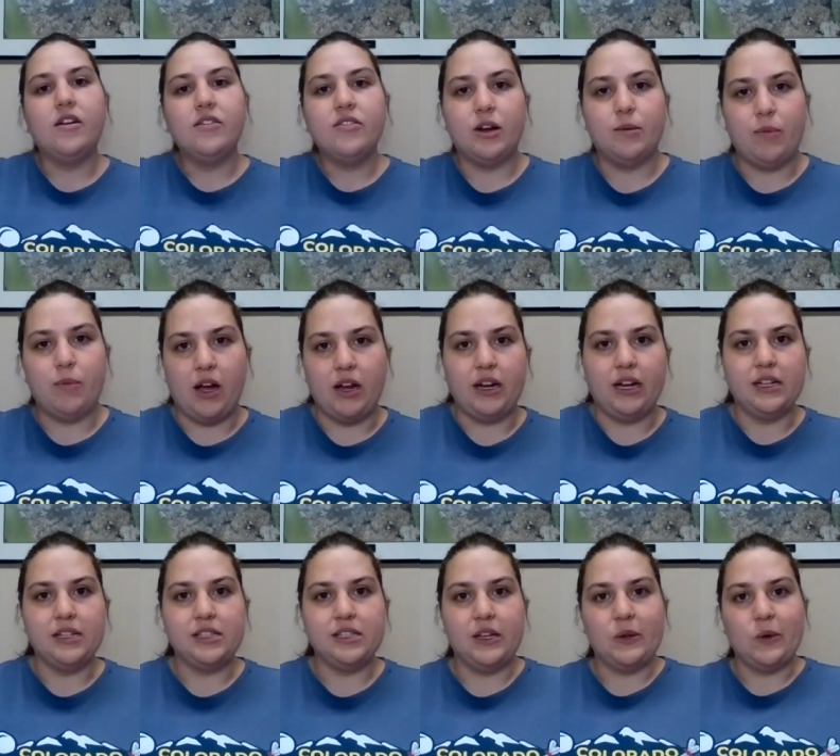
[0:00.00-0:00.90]
on their
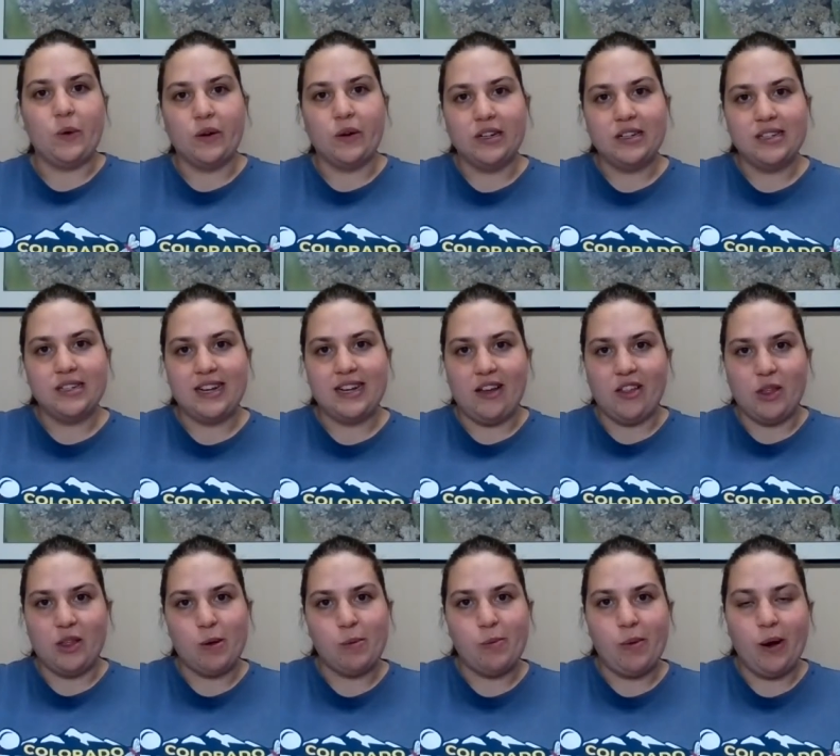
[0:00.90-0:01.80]
bodies in order to
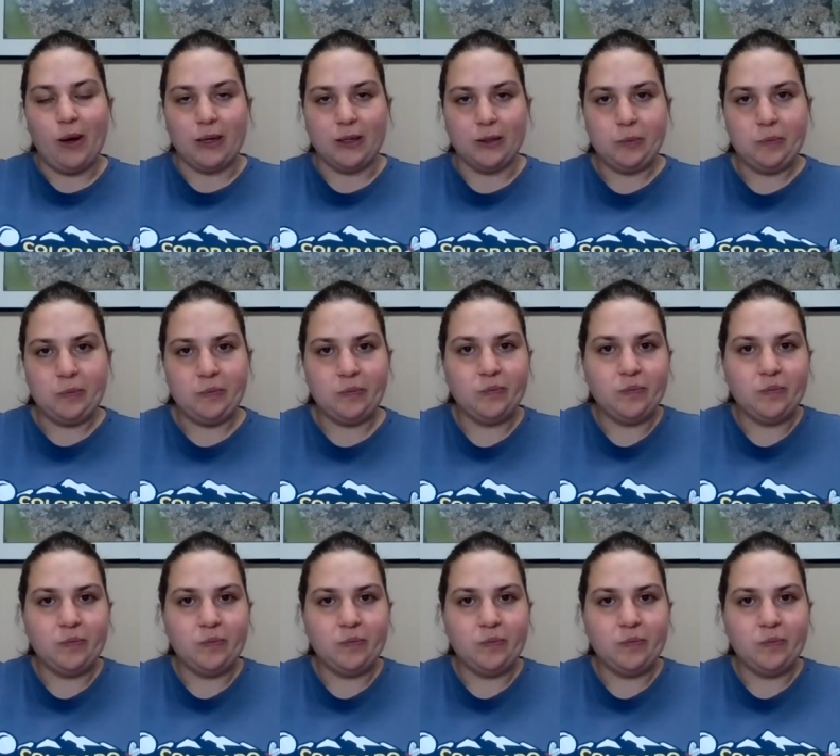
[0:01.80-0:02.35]
tell them apart?